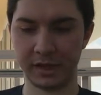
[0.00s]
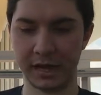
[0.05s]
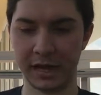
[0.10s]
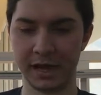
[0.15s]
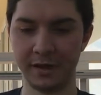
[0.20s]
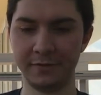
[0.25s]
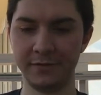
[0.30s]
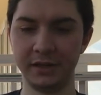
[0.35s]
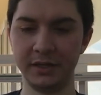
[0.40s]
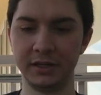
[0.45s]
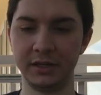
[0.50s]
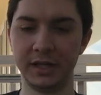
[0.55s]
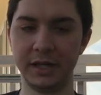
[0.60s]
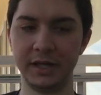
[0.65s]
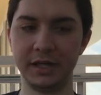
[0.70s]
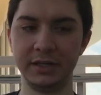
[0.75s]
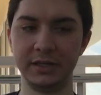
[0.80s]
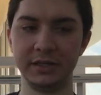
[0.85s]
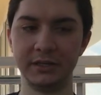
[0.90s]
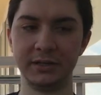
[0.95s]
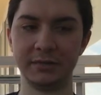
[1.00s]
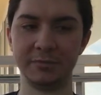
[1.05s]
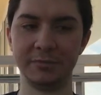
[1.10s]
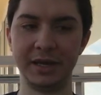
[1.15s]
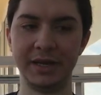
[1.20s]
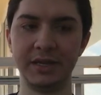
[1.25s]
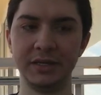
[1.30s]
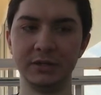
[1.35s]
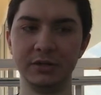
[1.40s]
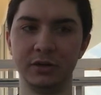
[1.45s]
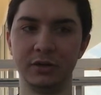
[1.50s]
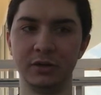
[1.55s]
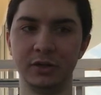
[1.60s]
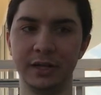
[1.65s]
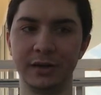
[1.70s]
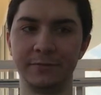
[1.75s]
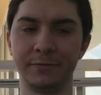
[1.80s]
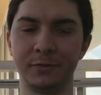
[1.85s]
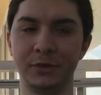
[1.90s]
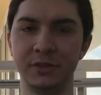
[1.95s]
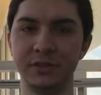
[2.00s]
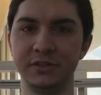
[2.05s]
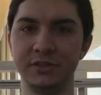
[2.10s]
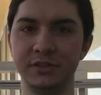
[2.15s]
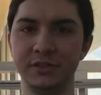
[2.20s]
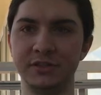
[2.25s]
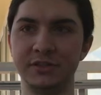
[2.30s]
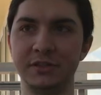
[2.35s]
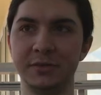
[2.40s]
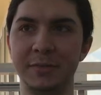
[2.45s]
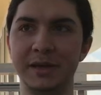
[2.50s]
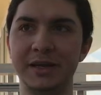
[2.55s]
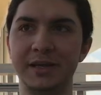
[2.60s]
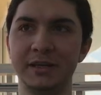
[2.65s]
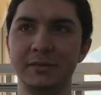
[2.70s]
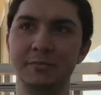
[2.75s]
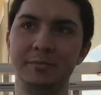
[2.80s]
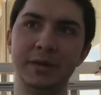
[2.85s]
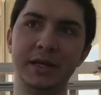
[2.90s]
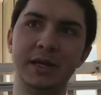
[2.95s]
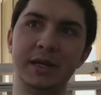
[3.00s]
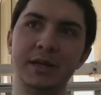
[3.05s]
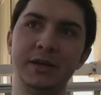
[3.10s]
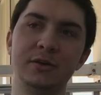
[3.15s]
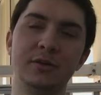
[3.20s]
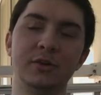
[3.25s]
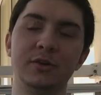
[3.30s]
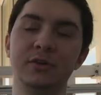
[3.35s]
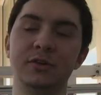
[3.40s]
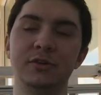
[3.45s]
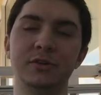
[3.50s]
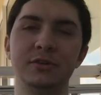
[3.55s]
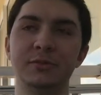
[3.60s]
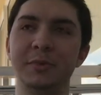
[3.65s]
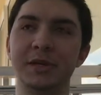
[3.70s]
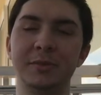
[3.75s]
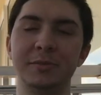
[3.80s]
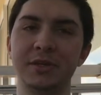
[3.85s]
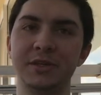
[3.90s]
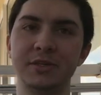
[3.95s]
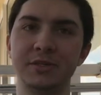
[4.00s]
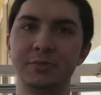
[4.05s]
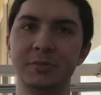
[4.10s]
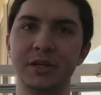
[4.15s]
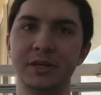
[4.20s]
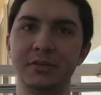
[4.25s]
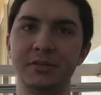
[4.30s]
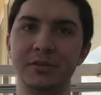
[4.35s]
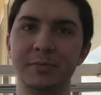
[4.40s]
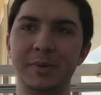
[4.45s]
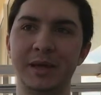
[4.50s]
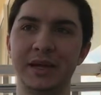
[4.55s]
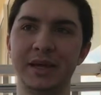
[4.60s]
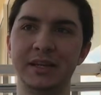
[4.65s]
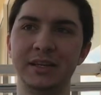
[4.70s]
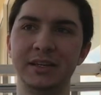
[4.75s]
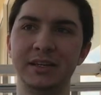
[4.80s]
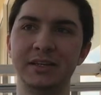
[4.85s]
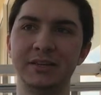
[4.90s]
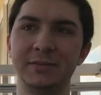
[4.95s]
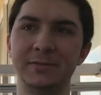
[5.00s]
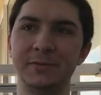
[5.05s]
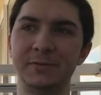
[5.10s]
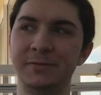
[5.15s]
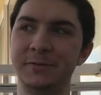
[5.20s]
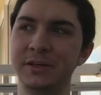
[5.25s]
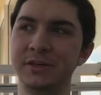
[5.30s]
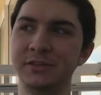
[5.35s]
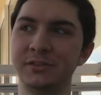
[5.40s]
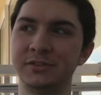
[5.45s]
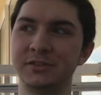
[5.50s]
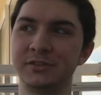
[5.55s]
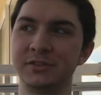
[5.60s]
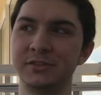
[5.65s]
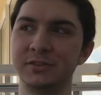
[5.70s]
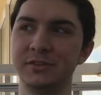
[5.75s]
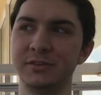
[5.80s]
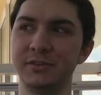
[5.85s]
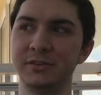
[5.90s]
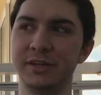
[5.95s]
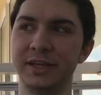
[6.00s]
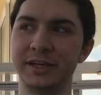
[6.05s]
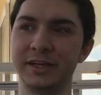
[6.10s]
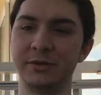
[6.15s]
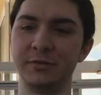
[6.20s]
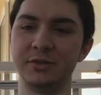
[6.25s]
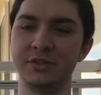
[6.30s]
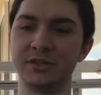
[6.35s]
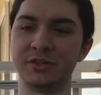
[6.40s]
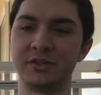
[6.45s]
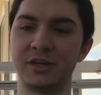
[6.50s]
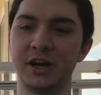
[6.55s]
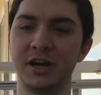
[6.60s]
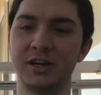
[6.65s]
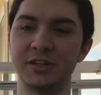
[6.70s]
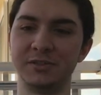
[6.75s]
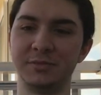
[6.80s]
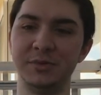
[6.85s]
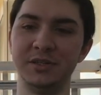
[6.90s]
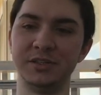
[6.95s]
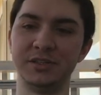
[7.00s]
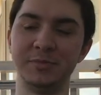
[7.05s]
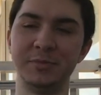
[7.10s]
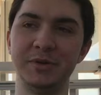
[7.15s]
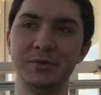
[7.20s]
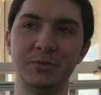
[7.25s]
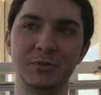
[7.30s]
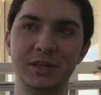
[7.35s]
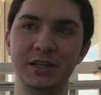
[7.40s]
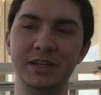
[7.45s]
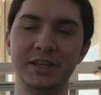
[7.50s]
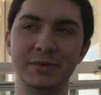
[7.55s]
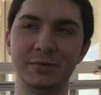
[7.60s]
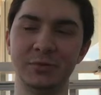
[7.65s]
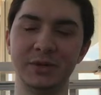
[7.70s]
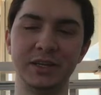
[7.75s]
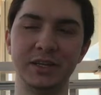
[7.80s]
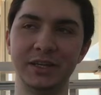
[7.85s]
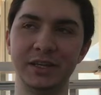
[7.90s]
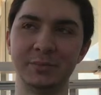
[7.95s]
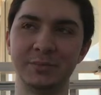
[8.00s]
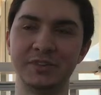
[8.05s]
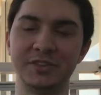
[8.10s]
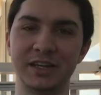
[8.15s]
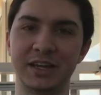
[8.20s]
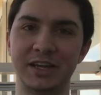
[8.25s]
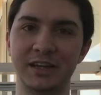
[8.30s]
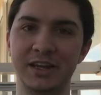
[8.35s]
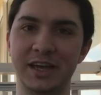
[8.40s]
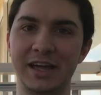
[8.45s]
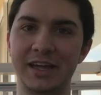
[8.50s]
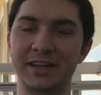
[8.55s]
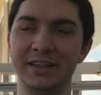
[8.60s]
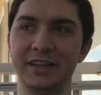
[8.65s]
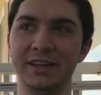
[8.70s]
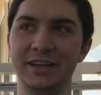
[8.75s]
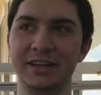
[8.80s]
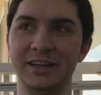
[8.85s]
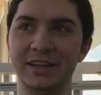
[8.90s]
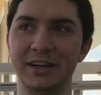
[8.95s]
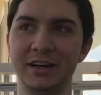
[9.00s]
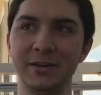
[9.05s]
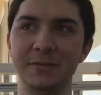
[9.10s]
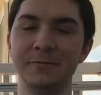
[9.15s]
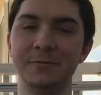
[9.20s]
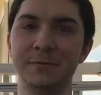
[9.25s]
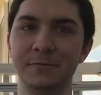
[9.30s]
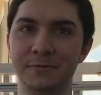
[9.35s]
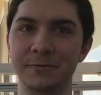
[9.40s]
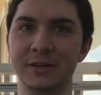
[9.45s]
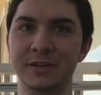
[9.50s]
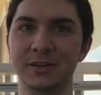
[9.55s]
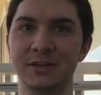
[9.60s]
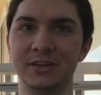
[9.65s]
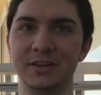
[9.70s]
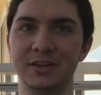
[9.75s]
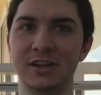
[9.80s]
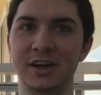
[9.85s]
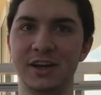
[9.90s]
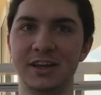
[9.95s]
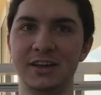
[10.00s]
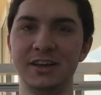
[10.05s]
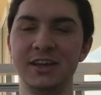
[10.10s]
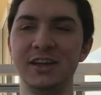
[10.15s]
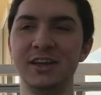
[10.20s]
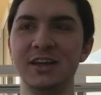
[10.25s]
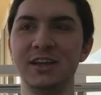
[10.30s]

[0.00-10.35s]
Having a main goal, like for instance, to make it big or to make a bunch of money with the band, feels like it would just cause me to be really, really upset and like unfulfilled a lot.